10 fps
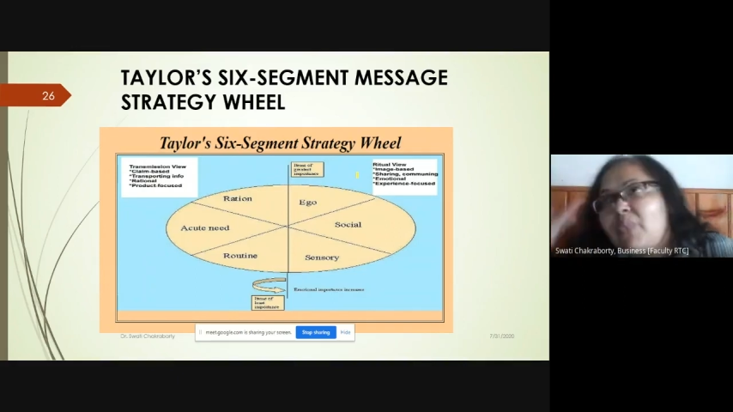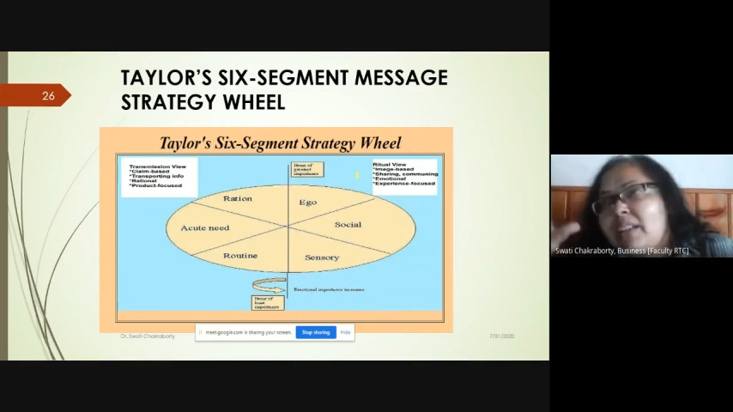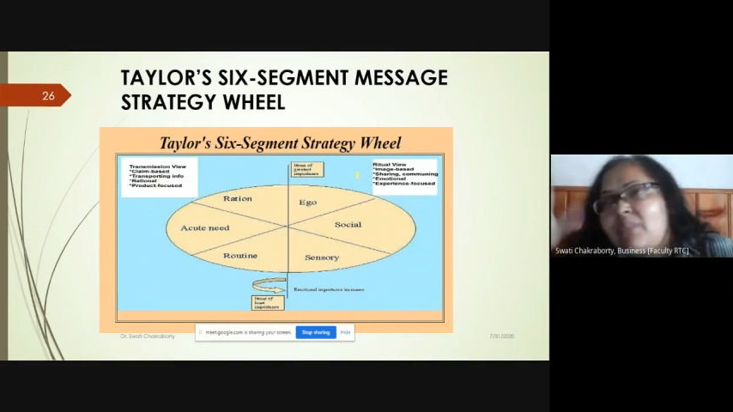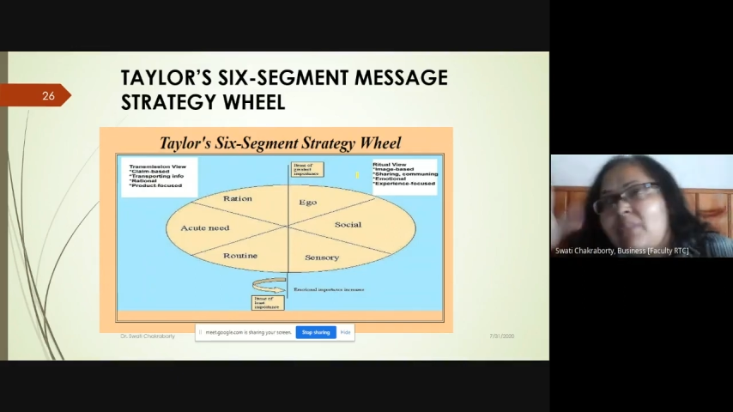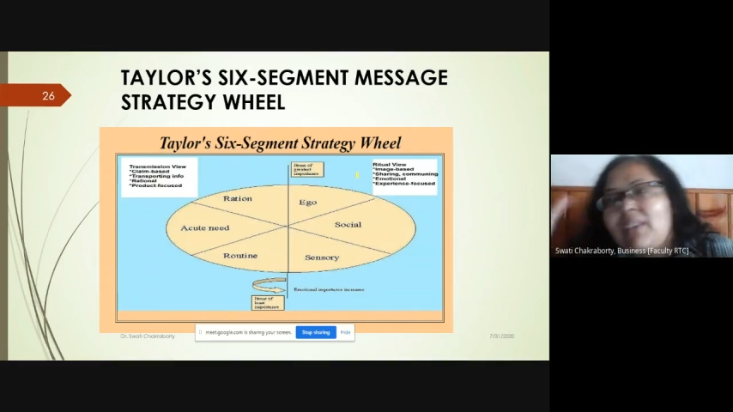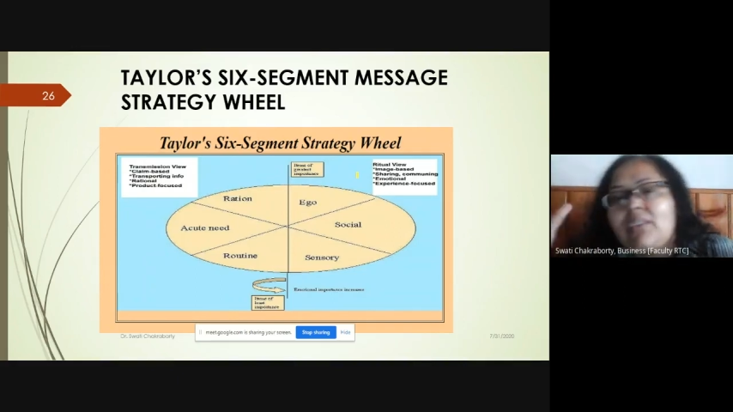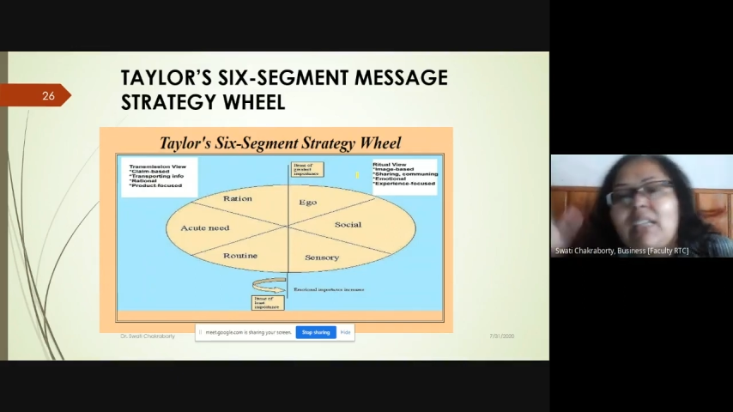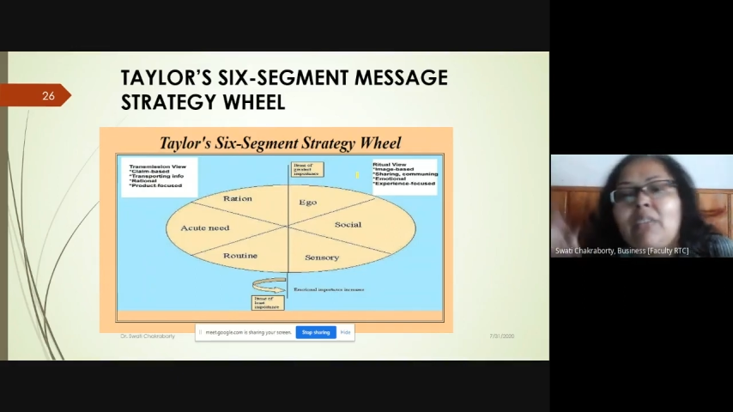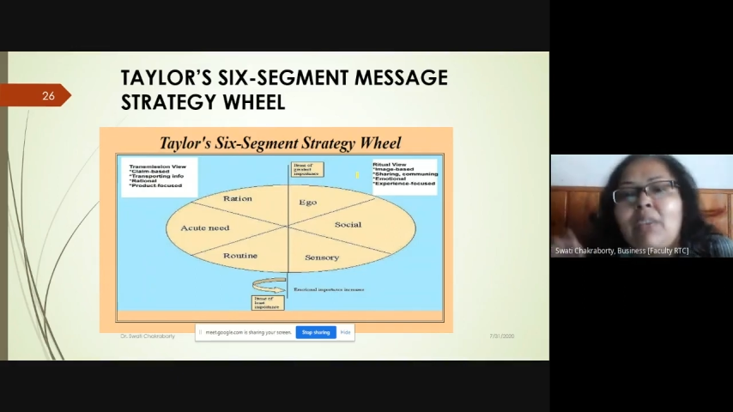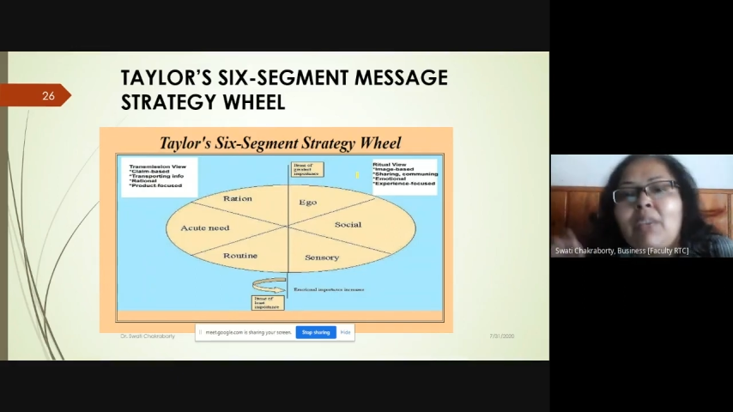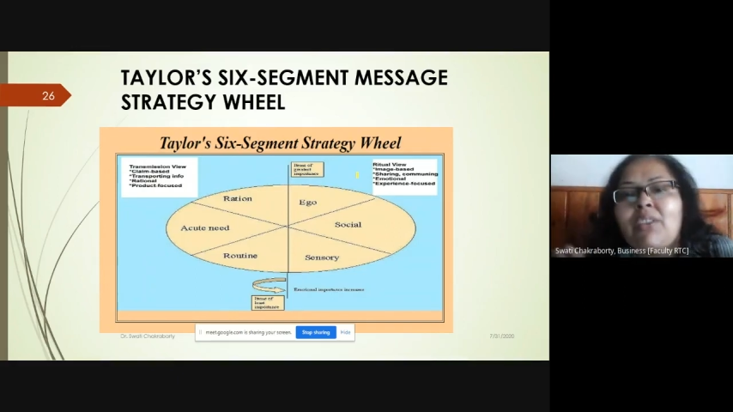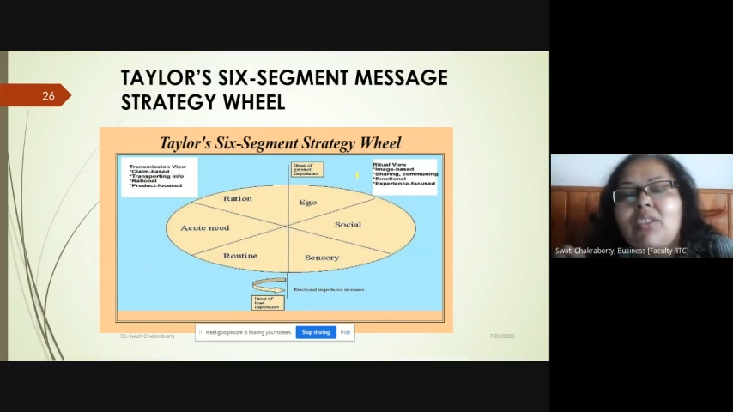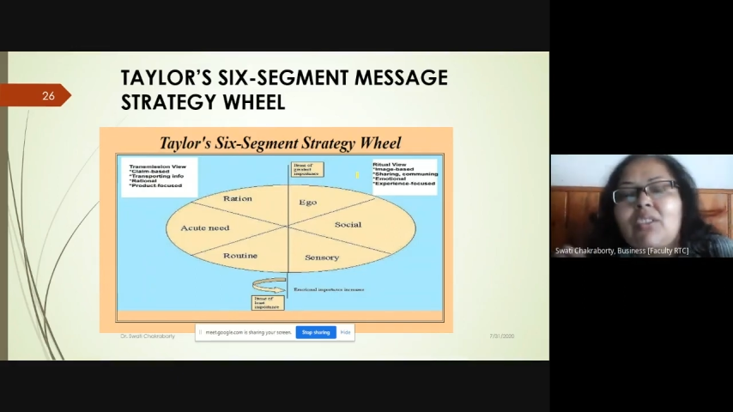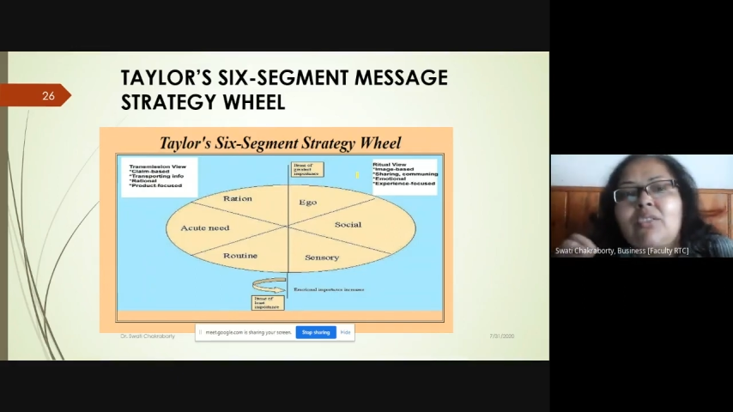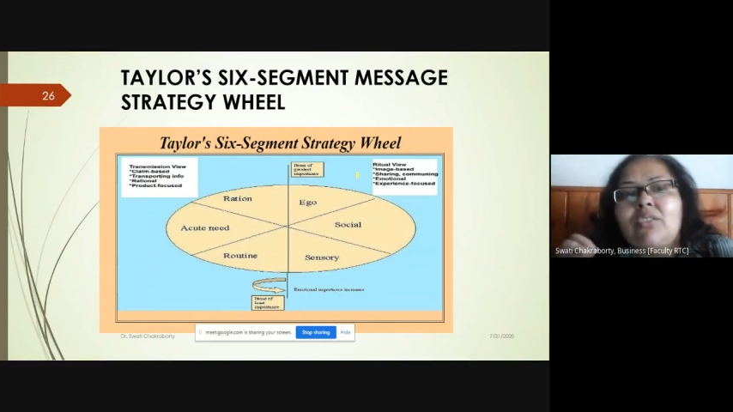Based on the image, the
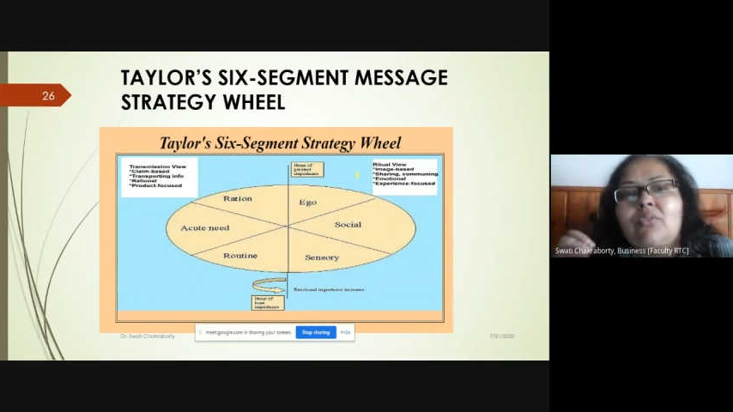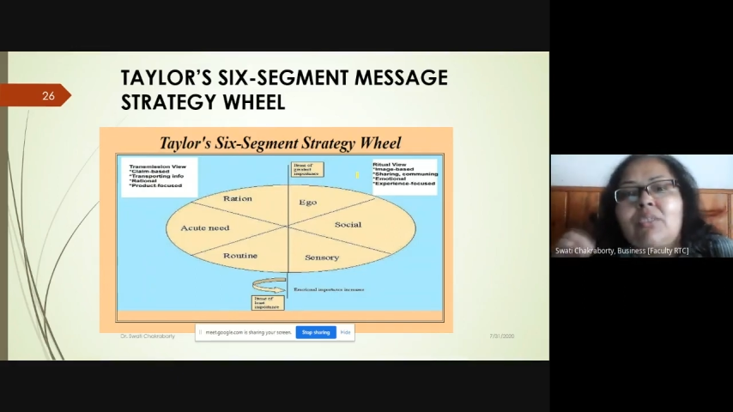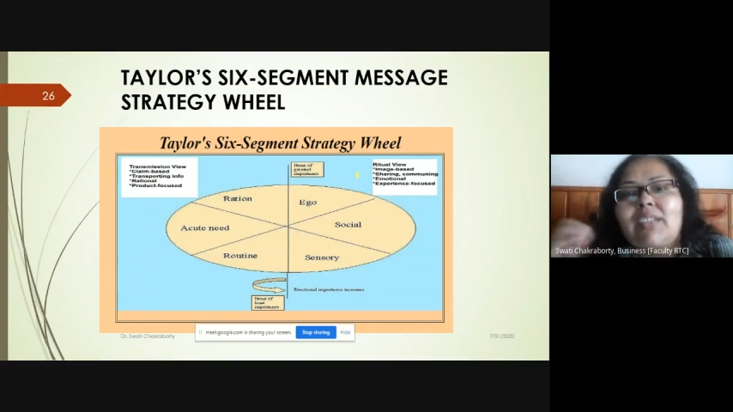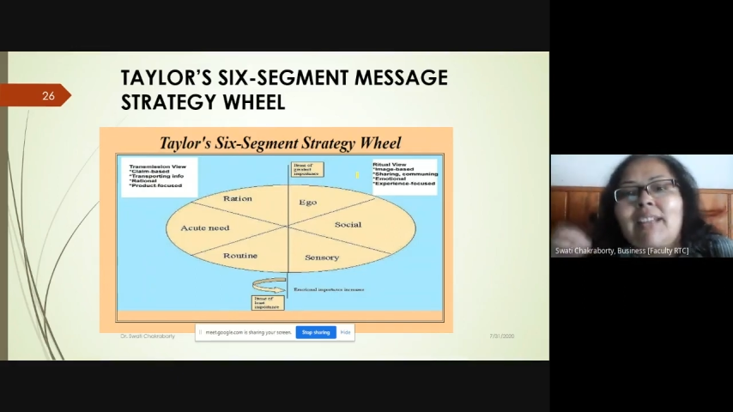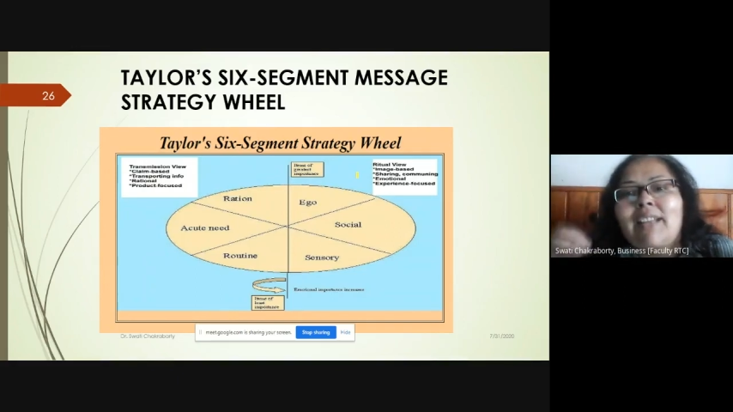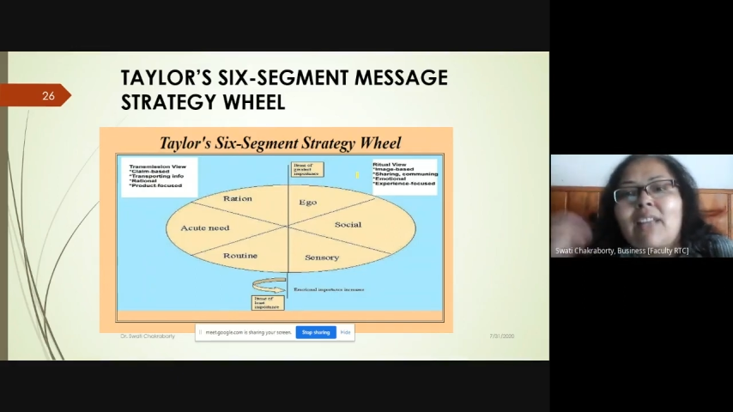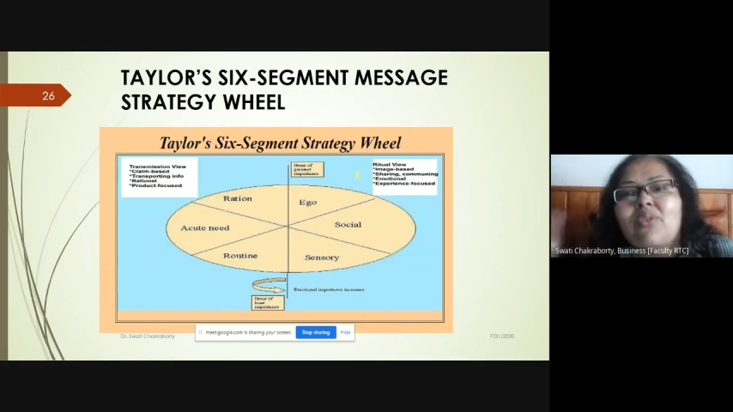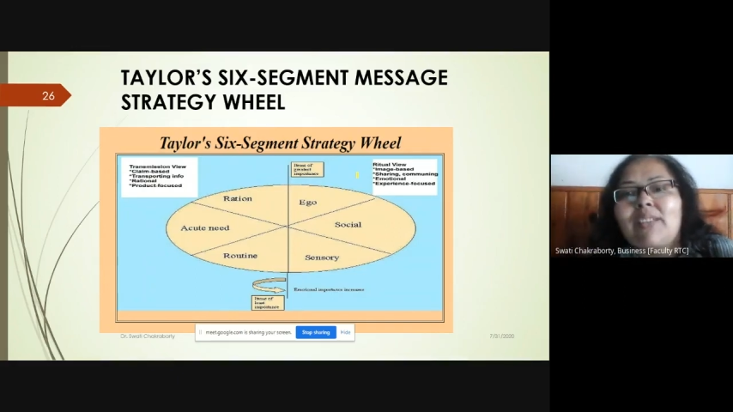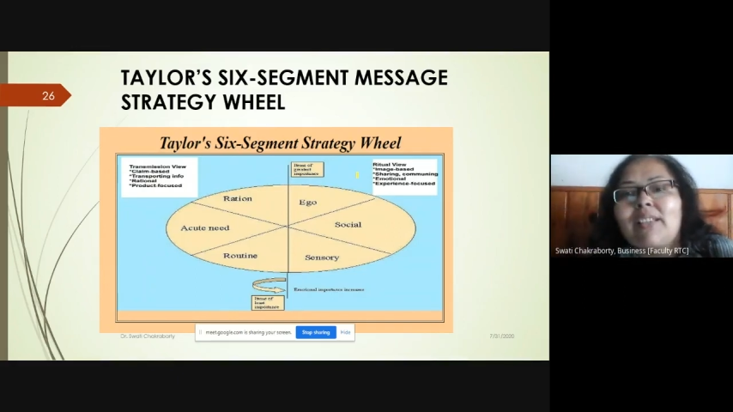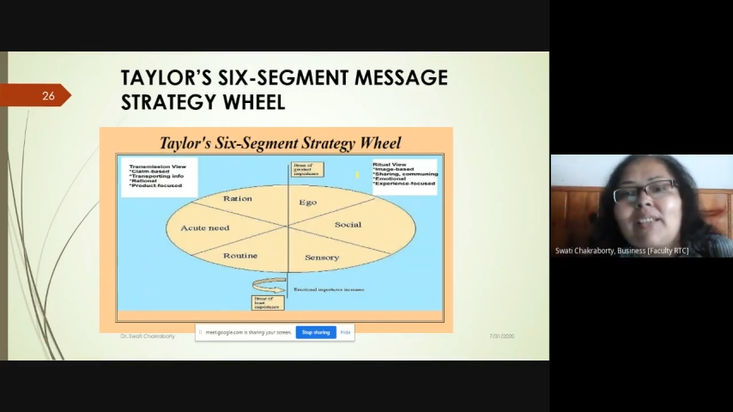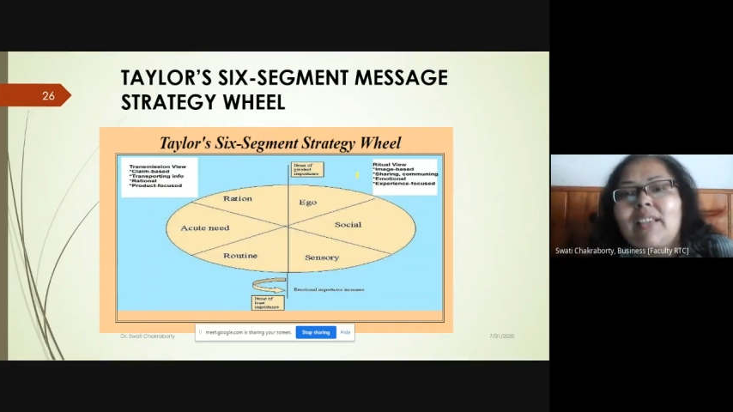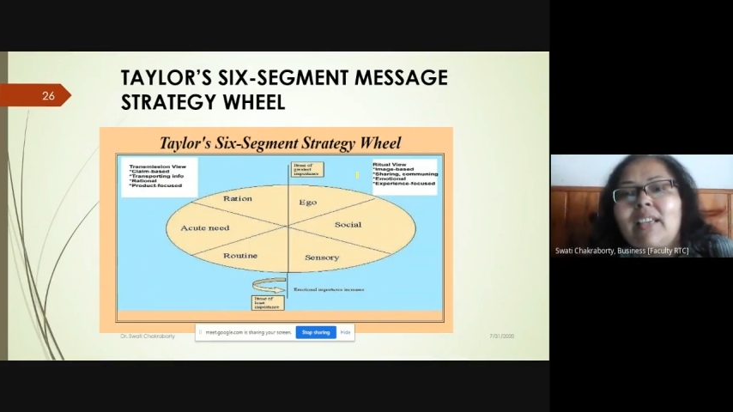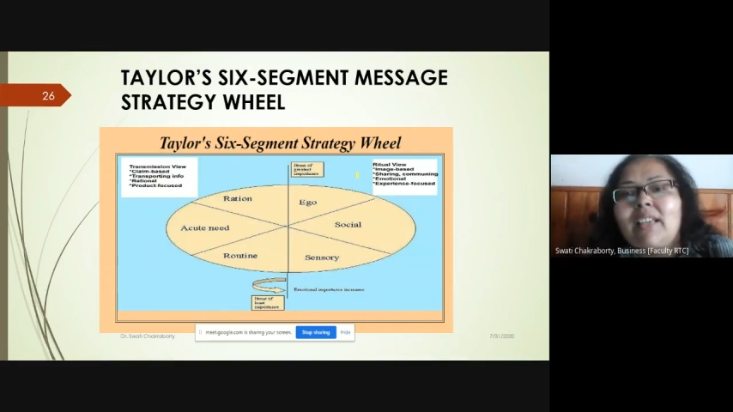consumers can actually see.